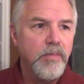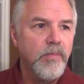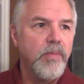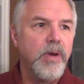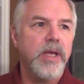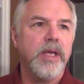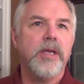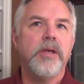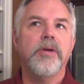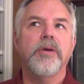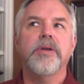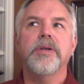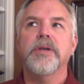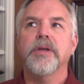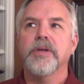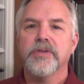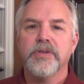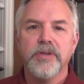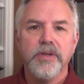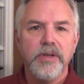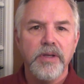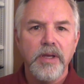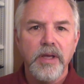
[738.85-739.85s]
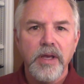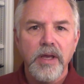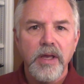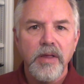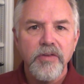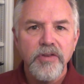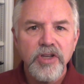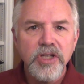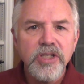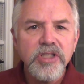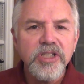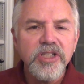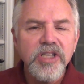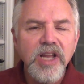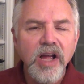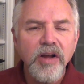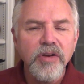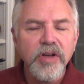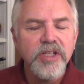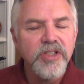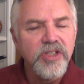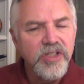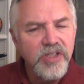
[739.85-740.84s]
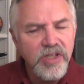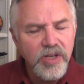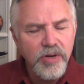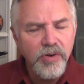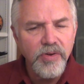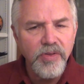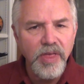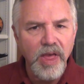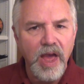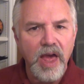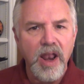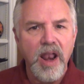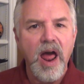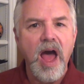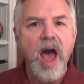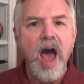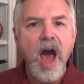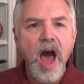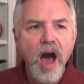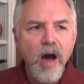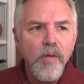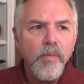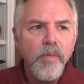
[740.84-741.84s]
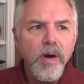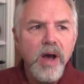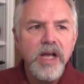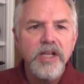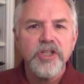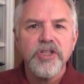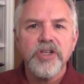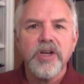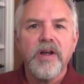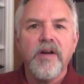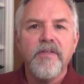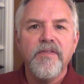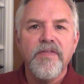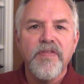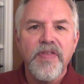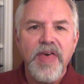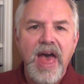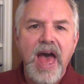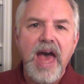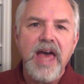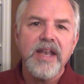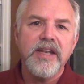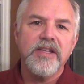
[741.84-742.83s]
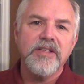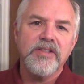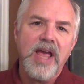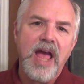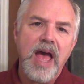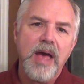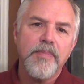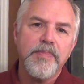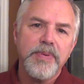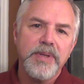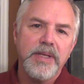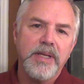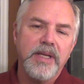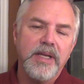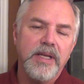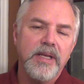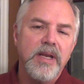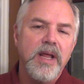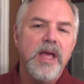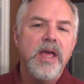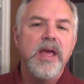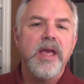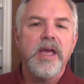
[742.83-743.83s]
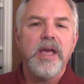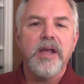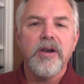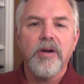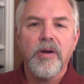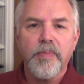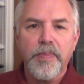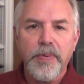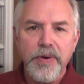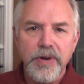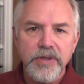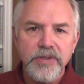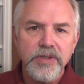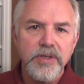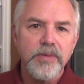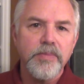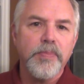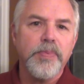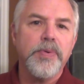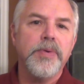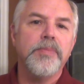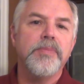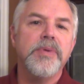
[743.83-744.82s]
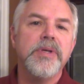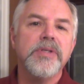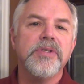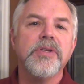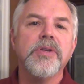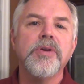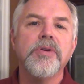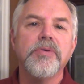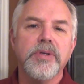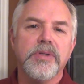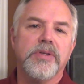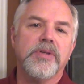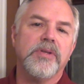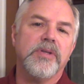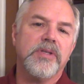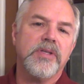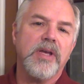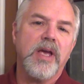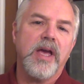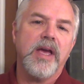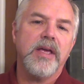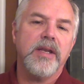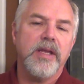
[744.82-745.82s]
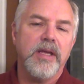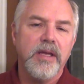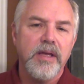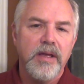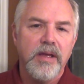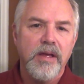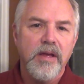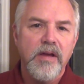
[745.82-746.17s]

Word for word: My goodness. Just now consider that. How much of that is happening in our present promiscuous society?